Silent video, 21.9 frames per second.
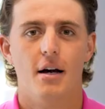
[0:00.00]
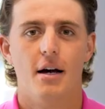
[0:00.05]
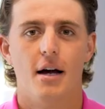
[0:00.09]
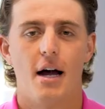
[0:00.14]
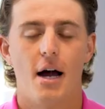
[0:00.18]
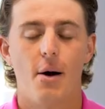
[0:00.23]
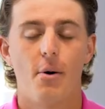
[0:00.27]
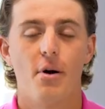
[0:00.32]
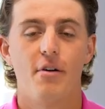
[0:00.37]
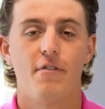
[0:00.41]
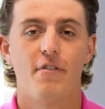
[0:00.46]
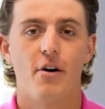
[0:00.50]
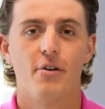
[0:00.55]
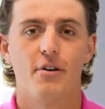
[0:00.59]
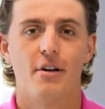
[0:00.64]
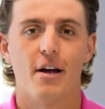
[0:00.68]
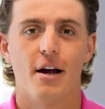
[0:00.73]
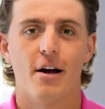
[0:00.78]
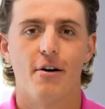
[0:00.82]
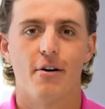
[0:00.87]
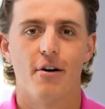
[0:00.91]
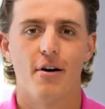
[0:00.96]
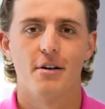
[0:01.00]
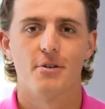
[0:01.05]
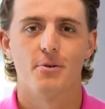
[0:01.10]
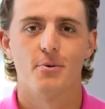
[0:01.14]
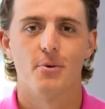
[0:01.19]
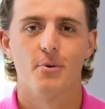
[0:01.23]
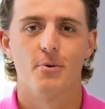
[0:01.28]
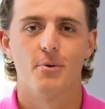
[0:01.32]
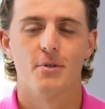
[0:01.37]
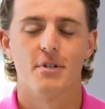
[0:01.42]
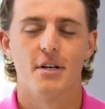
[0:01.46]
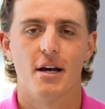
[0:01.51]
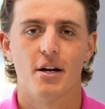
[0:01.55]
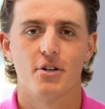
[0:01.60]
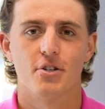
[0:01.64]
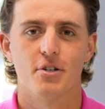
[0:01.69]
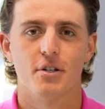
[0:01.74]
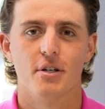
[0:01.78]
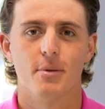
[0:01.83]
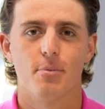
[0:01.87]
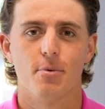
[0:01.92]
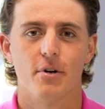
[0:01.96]
How I found Kyros was
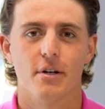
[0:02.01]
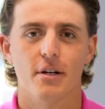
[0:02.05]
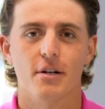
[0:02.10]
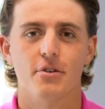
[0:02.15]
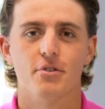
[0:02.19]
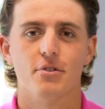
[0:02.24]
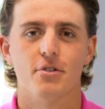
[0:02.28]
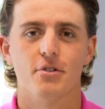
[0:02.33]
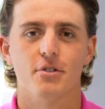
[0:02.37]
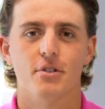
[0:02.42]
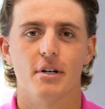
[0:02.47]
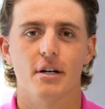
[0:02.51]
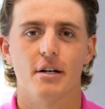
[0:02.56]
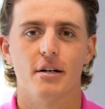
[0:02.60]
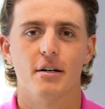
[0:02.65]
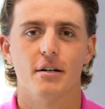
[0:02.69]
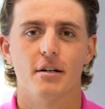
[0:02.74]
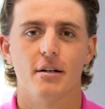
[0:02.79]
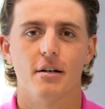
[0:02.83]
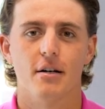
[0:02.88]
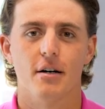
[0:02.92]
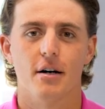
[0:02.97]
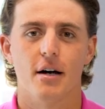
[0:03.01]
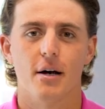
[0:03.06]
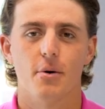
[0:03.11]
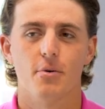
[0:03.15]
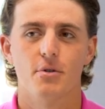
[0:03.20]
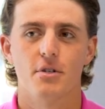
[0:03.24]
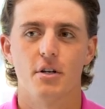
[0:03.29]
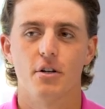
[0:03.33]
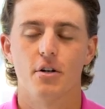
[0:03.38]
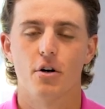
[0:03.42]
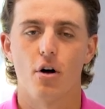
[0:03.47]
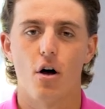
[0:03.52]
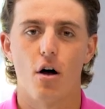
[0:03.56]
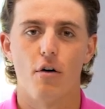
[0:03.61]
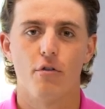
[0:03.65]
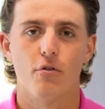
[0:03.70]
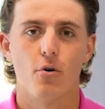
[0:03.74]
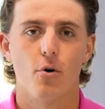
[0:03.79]
actually pretty interesting. Uh, I was on the golf